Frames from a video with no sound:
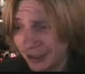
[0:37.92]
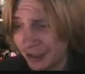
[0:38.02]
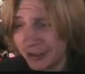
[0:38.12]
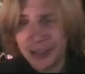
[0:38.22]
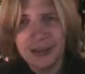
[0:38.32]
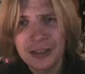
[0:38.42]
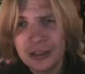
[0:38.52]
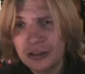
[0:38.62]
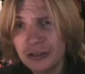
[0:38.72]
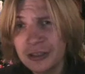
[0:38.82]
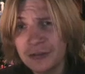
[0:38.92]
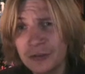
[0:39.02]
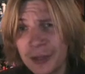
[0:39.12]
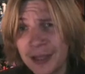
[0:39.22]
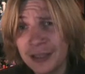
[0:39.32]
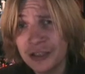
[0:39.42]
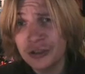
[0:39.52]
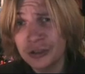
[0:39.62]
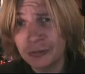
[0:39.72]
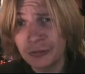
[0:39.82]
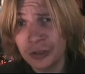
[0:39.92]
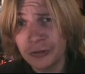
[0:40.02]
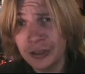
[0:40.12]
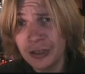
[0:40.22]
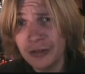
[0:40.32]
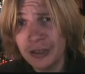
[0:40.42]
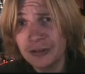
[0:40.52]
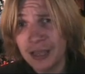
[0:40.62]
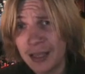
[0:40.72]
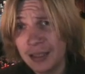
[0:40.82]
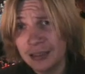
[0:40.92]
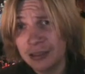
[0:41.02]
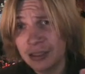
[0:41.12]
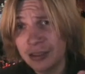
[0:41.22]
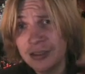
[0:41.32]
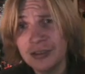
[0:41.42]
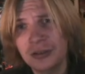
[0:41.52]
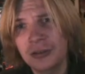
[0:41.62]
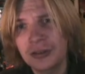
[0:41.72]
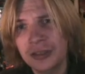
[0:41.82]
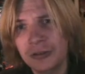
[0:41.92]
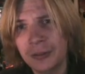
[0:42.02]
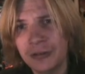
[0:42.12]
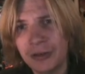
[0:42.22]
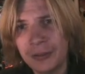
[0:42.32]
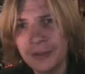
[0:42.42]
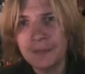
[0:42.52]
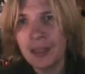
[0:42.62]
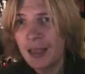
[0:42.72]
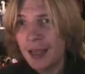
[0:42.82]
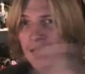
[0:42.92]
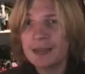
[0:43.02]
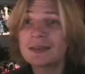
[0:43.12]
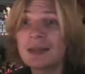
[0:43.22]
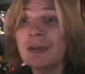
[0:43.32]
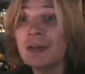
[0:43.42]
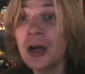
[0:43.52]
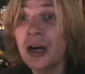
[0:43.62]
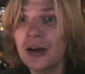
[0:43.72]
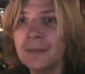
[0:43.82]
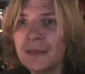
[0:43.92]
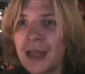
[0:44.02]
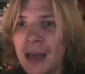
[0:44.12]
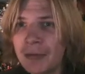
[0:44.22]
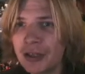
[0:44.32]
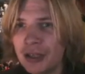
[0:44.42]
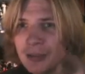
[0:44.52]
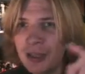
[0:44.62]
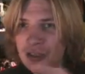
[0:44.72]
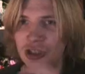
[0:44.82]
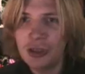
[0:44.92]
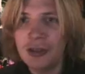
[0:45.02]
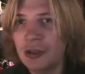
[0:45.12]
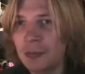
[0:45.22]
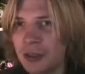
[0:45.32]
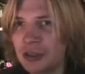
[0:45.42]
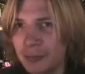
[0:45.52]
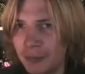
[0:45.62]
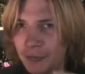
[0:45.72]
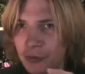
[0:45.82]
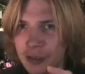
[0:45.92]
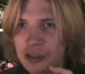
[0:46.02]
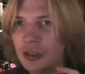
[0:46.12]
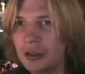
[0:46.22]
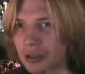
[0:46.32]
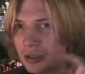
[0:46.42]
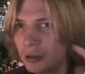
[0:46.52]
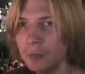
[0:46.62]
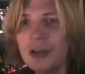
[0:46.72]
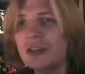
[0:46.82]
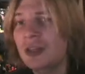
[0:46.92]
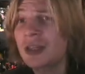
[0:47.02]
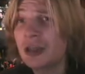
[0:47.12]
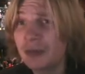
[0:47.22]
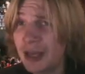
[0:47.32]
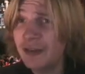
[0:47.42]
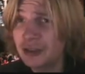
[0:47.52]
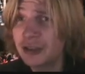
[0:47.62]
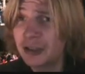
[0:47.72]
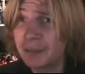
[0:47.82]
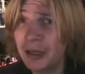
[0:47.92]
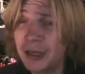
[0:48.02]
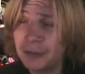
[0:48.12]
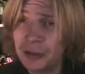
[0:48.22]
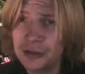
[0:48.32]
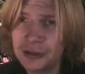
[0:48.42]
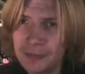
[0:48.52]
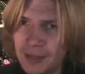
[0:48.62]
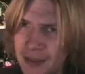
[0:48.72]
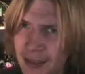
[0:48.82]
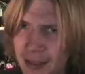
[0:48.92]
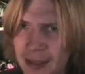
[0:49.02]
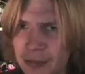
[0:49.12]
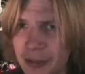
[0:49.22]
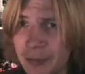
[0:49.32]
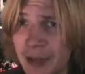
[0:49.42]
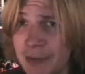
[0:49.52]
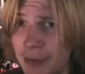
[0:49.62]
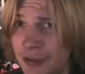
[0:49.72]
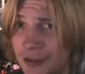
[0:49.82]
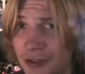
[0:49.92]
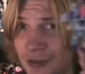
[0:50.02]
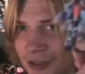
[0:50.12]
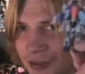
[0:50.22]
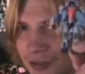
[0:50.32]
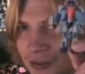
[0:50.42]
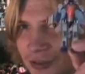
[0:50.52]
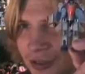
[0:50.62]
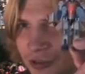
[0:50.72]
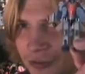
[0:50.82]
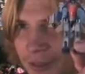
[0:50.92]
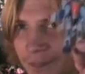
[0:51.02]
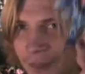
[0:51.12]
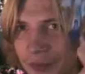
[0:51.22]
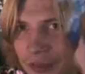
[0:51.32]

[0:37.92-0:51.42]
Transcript: Okay, Transformer Legends review. You know those little guys who you think are a bit crappy? And some of them are. But I'm here to show you the good ones. But before I show you the good ones, we have to look at the bad ones. And here's one of the bad ones. Starscream.